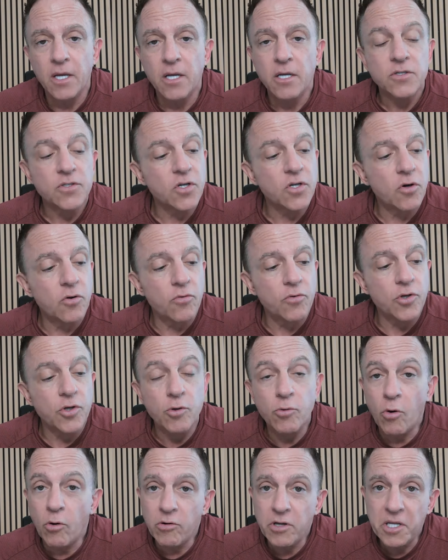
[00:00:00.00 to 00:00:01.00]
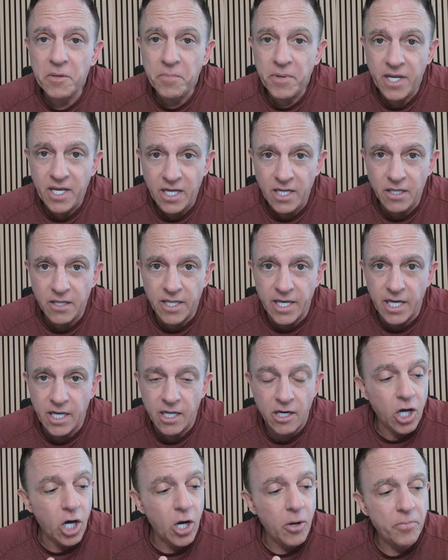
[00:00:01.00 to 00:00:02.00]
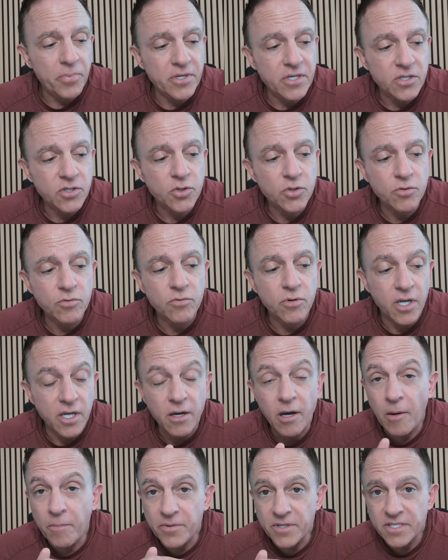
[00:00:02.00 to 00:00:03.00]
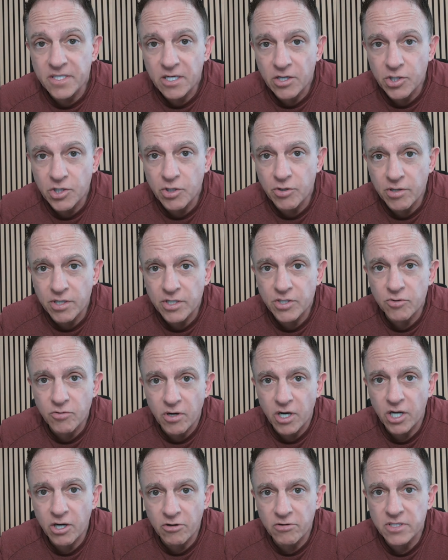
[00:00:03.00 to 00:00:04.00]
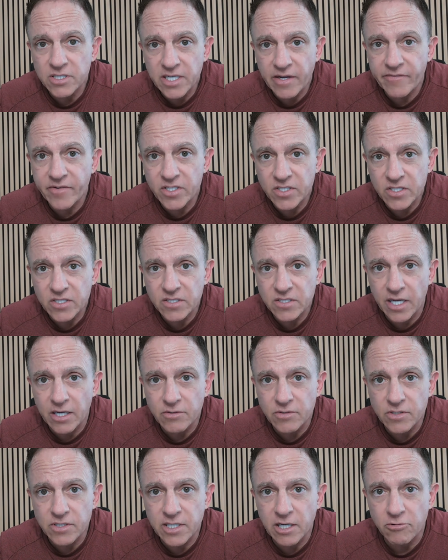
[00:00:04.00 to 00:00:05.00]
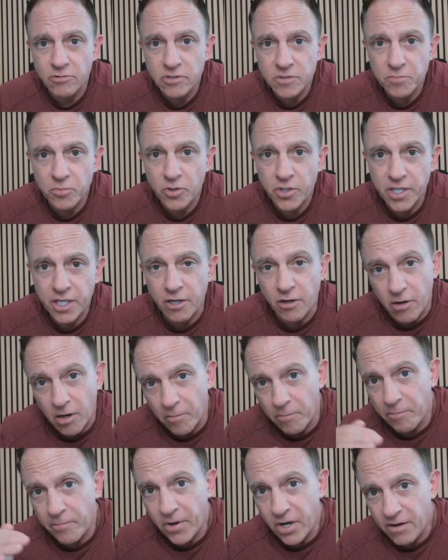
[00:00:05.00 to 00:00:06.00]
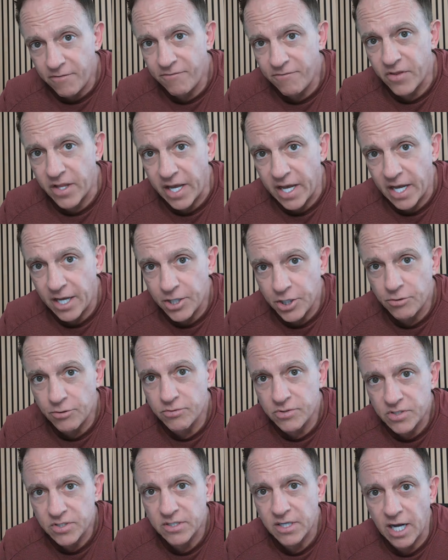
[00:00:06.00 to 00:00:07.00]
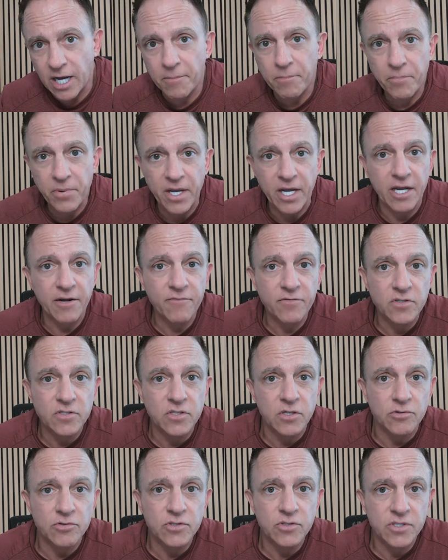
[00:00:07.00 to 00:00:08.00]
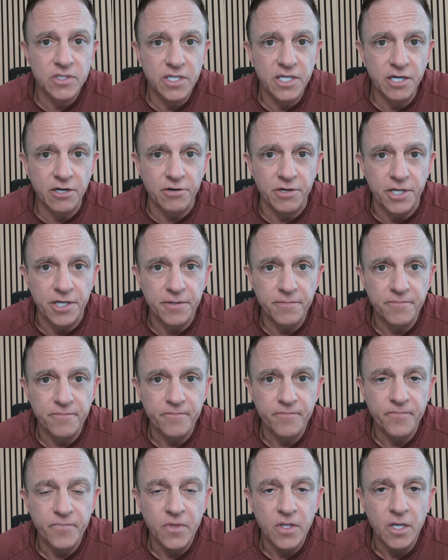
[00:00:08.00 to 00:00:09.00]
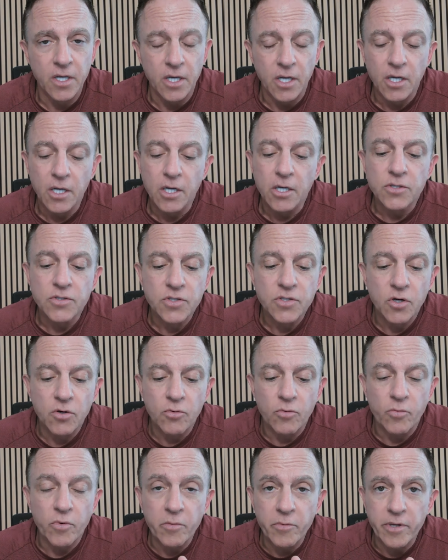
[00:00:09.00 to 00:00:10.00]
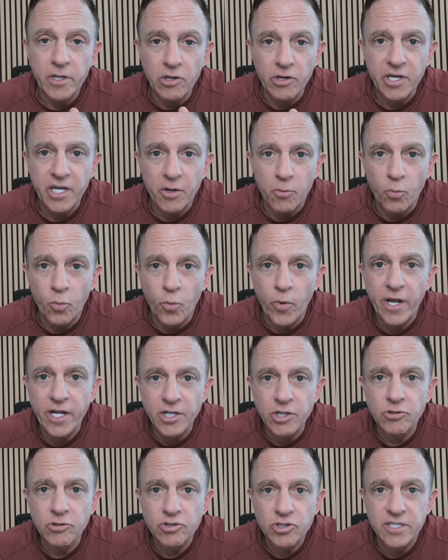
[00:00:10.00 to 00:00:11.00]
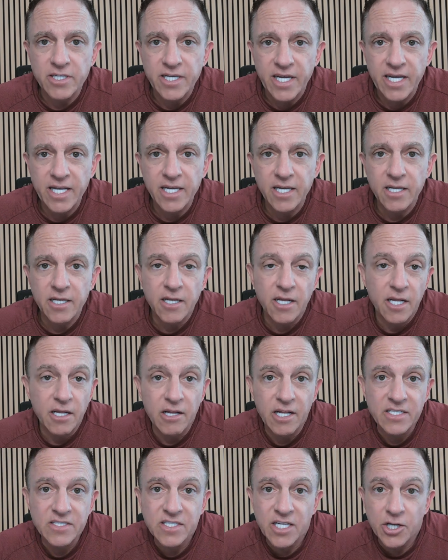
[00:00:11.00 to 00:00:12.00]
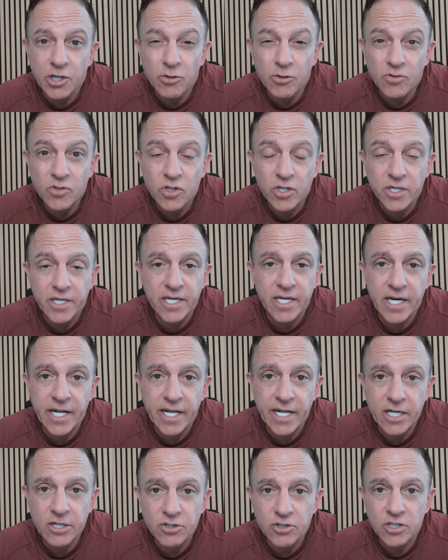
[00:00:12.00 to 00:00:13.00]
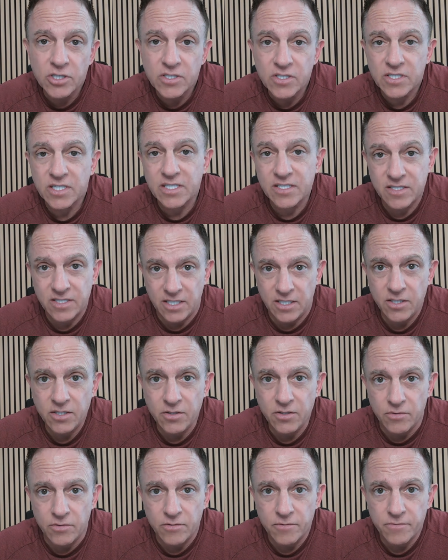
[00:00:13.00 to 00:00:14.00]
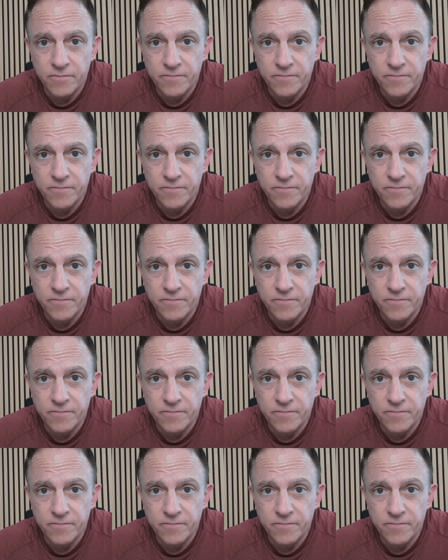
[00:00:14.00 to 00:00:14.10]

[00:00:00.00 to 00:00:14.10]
So you only pay that up until, up until you get to $176,000 per year. Above that, you stop paying for Social Security. So when we look at when you should take it, and let's say you took it at age 62,